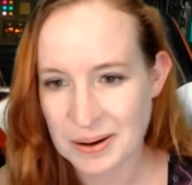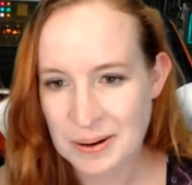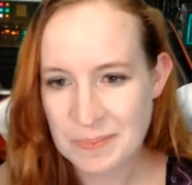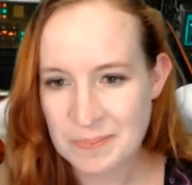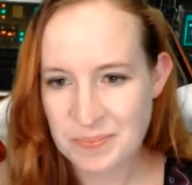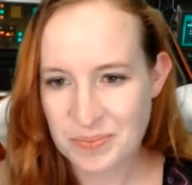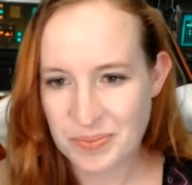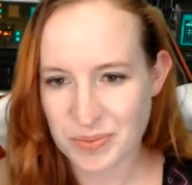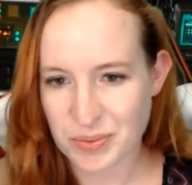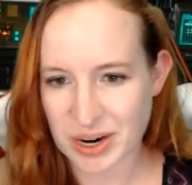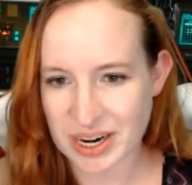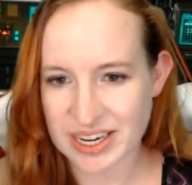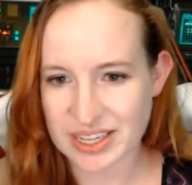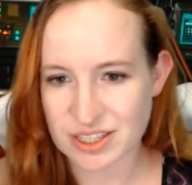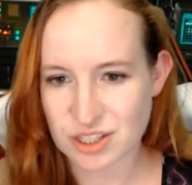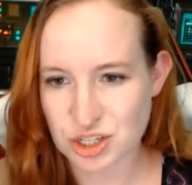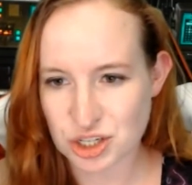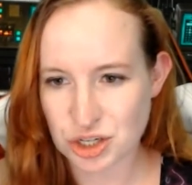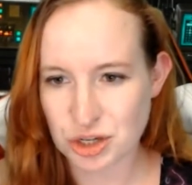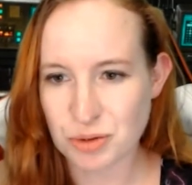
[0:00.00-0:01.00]
where he has
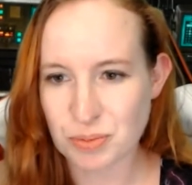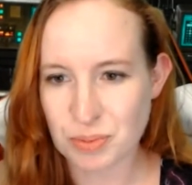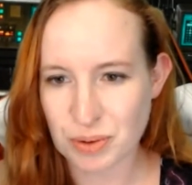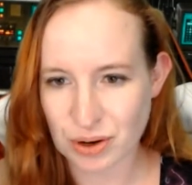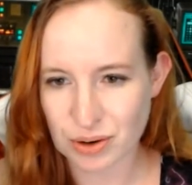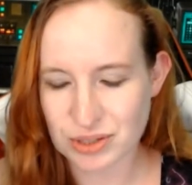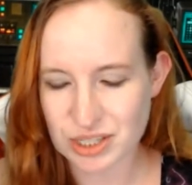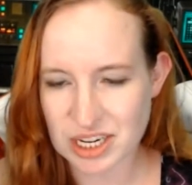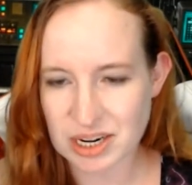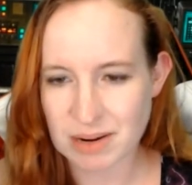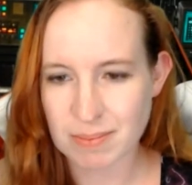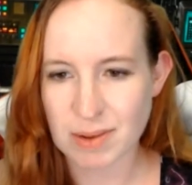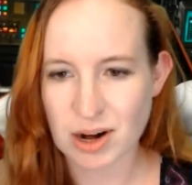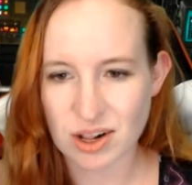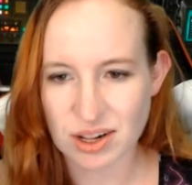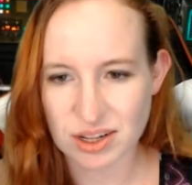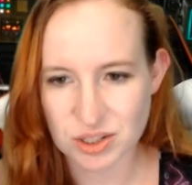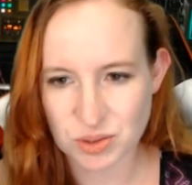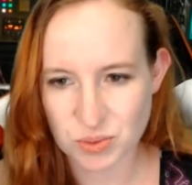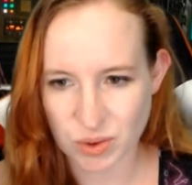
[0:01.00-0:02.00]
2 protein balls,
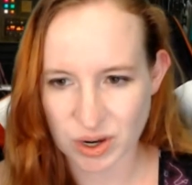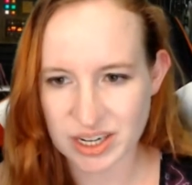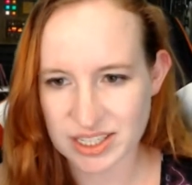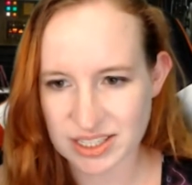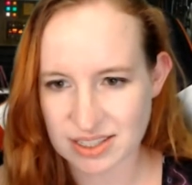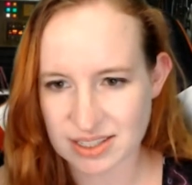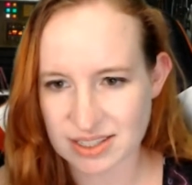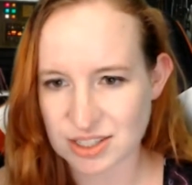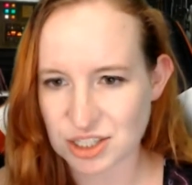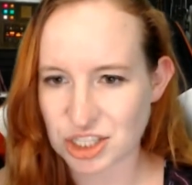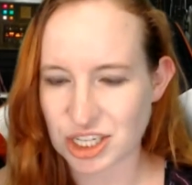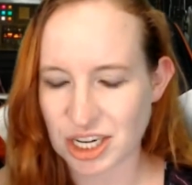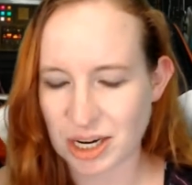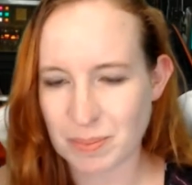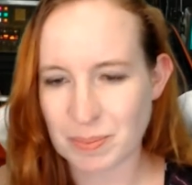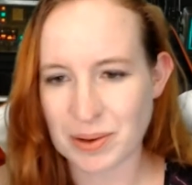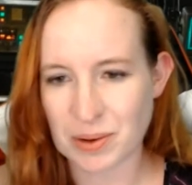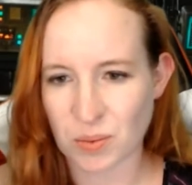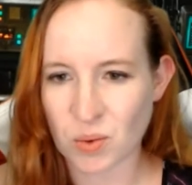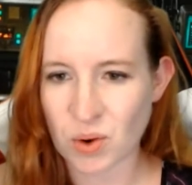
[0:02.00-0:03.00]
one is the ship and
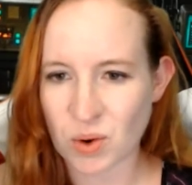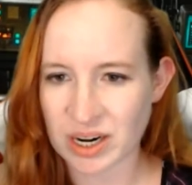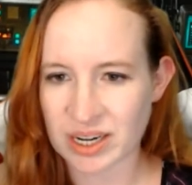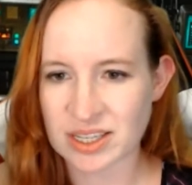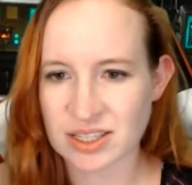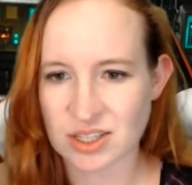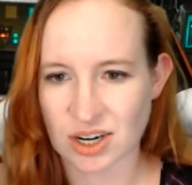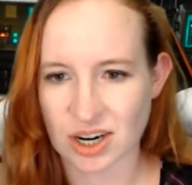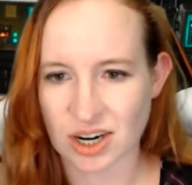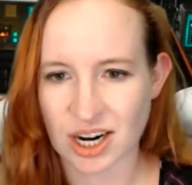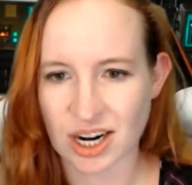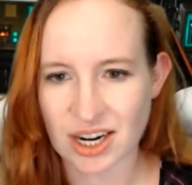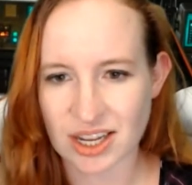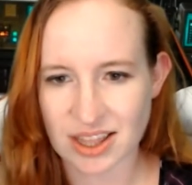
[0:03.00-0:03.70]
one is Earth,